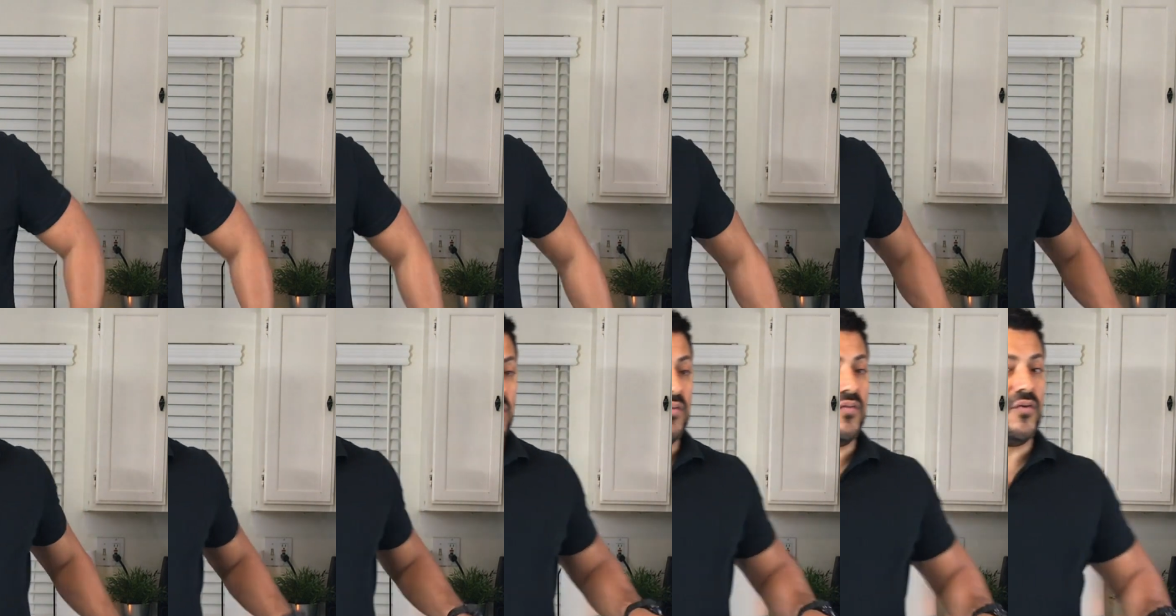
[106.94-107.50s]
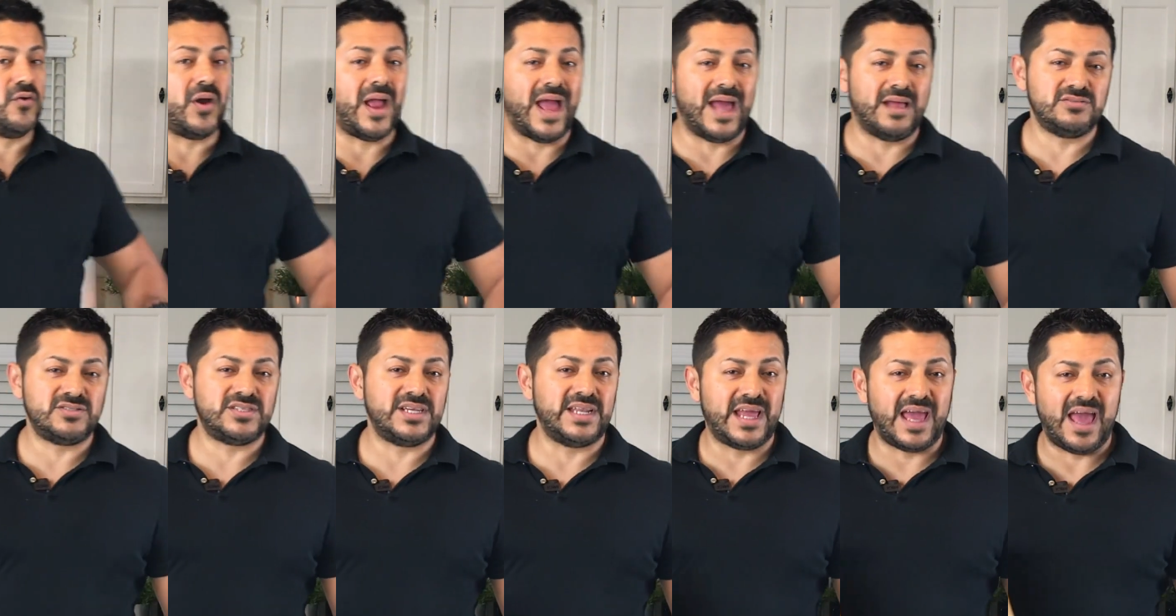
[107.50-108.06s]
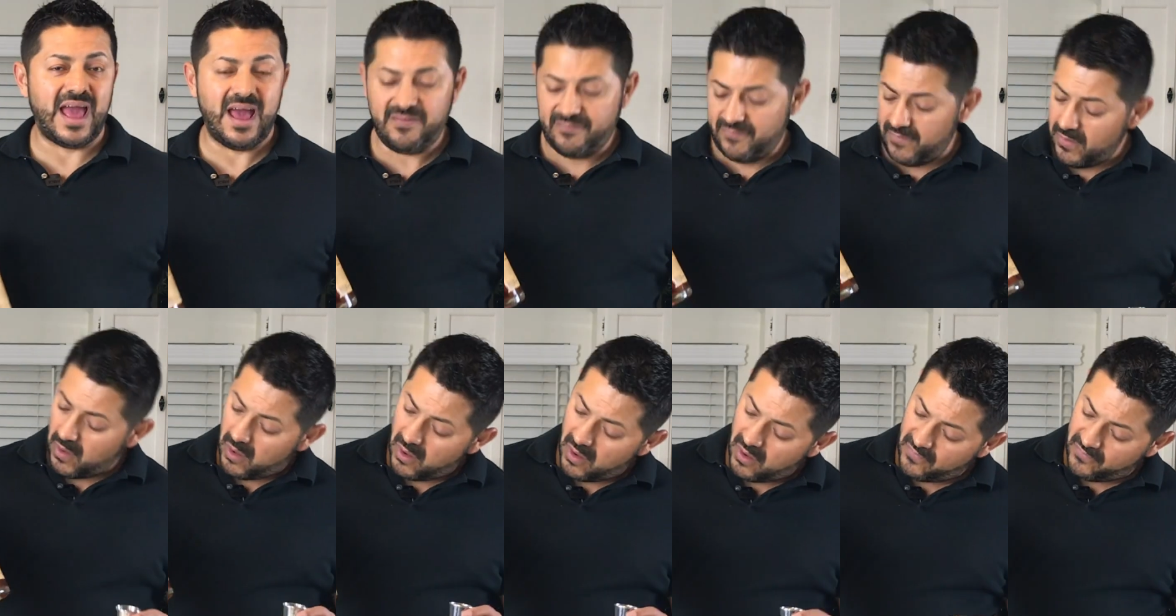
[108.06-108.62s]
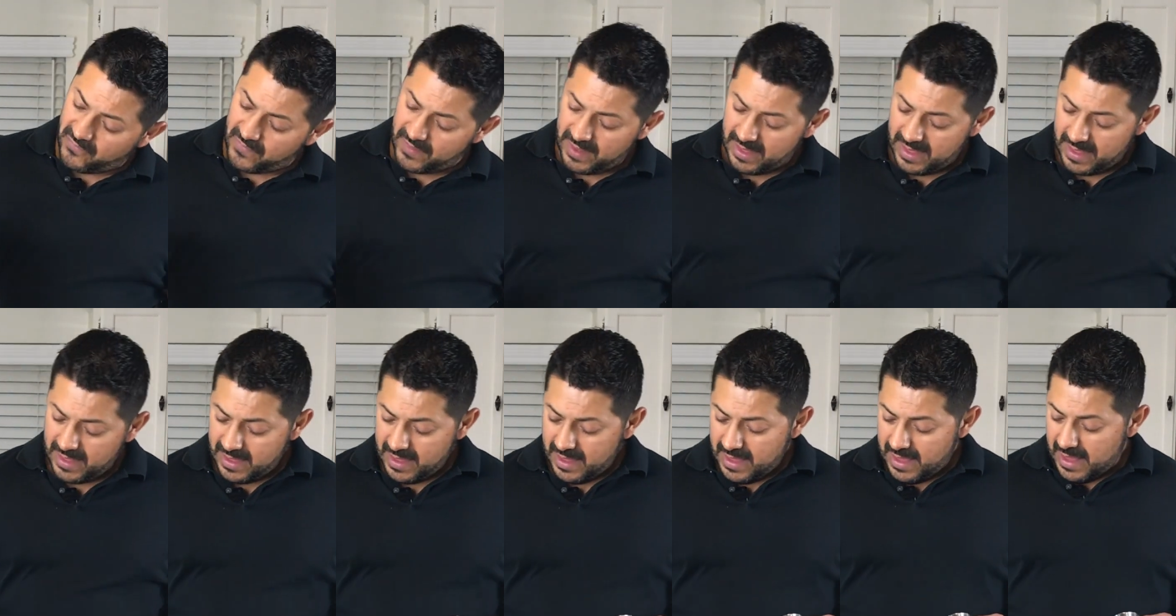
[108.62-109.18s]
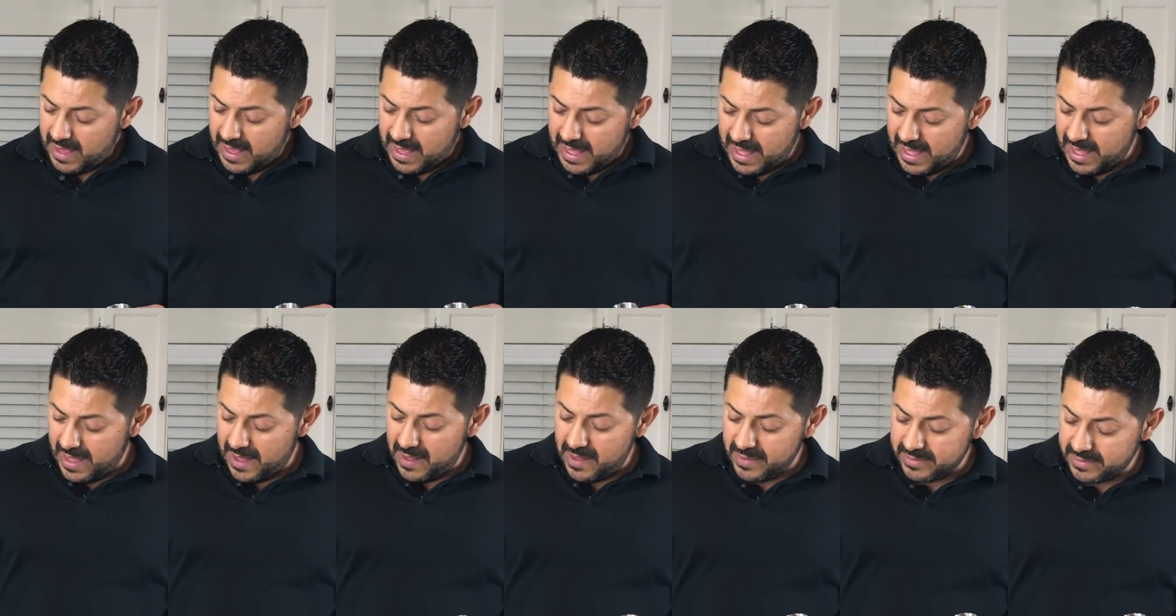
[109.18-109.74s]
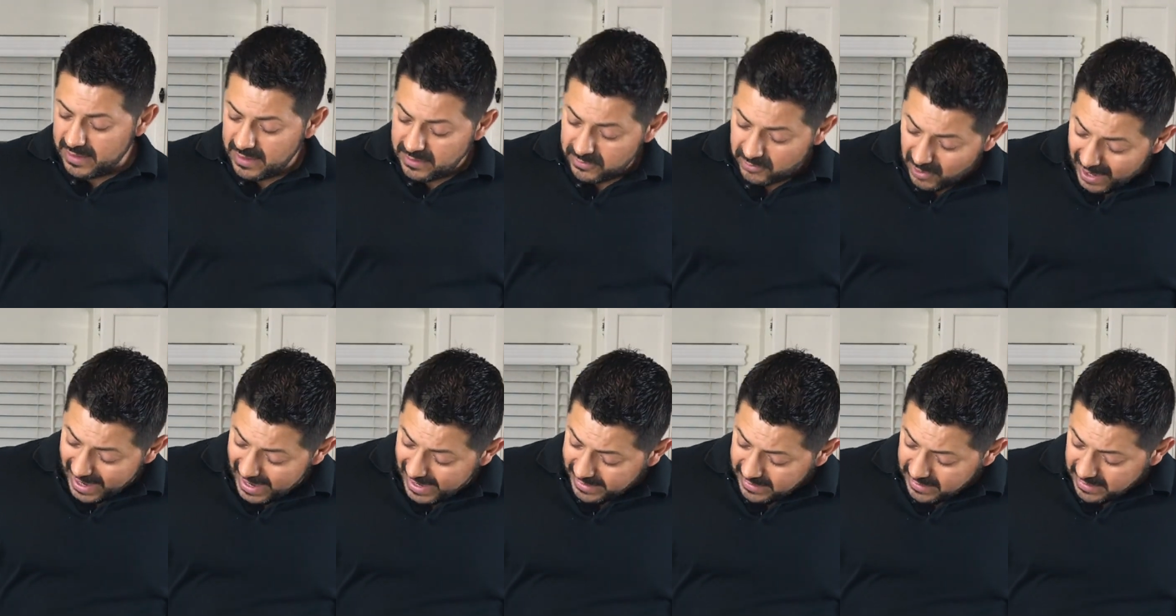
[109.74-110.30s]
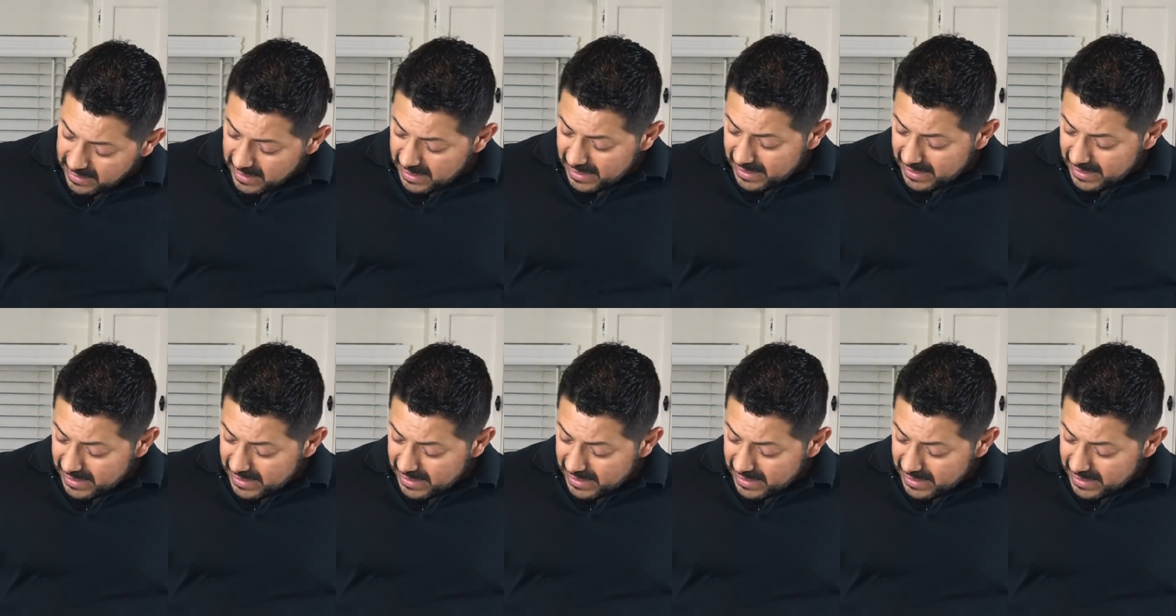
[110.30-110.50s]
let's go for 1.5 ounces of rye.